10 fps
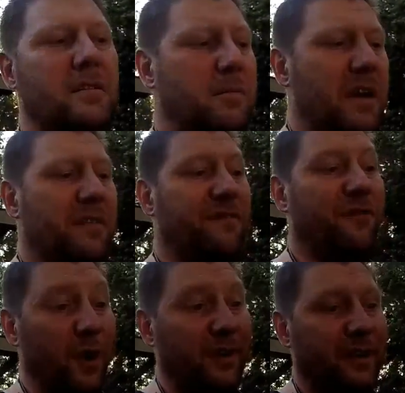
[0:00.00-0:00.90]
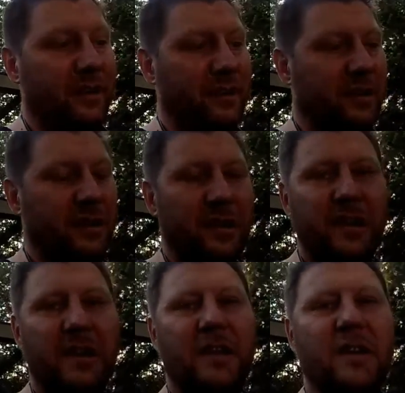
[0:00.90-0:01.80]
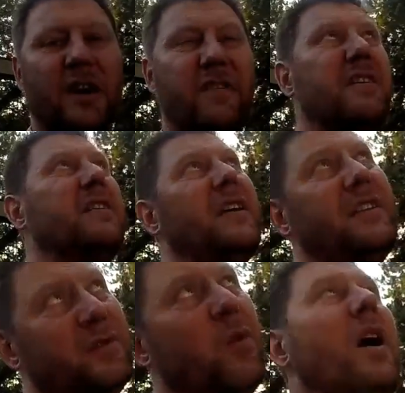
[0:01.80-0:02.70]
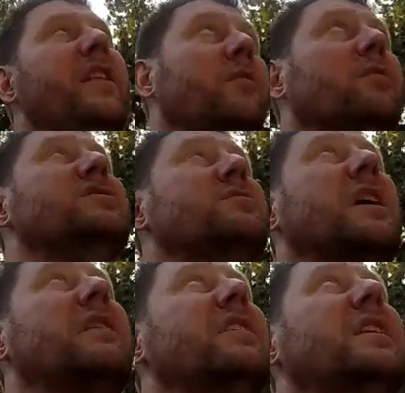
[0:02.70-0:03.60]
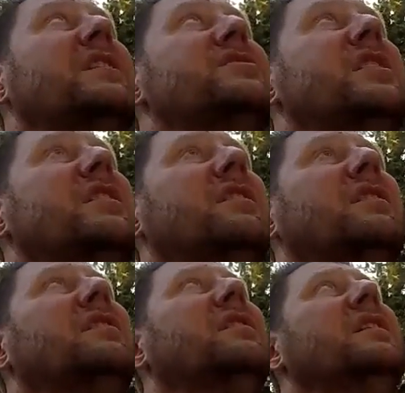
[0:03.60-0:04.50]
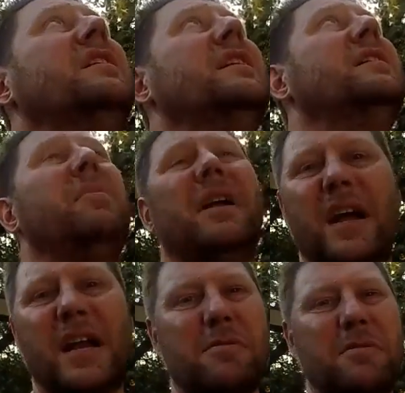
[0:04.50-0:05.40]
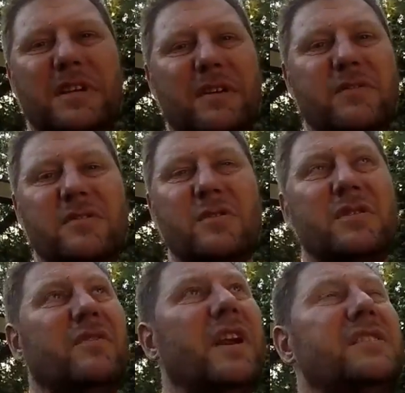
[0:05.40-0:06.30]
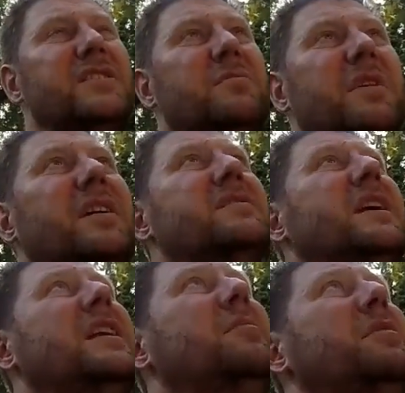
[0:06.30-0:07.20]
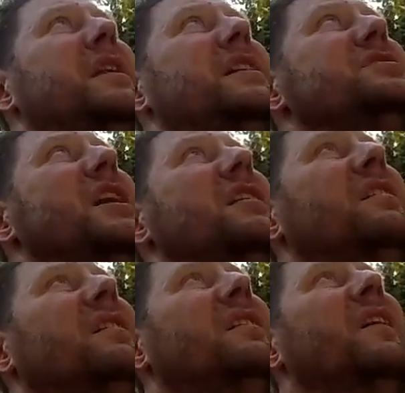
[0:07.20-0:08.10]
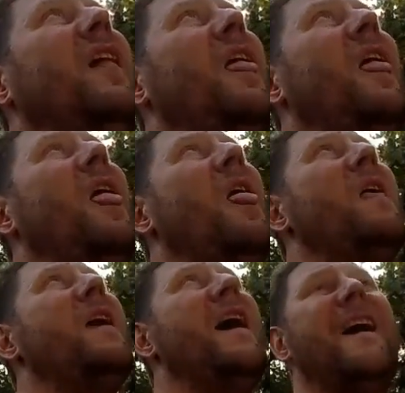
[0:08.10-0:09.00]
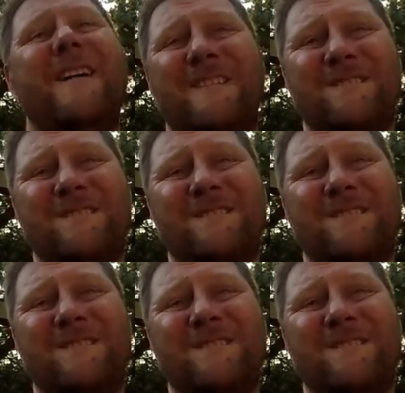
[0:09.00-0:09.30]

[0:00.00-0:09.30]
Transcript: to about 1 foot over there and cut the twine and then restring everything next year. But I got to come up with a different solution for next year because getting up on that shed, yeah,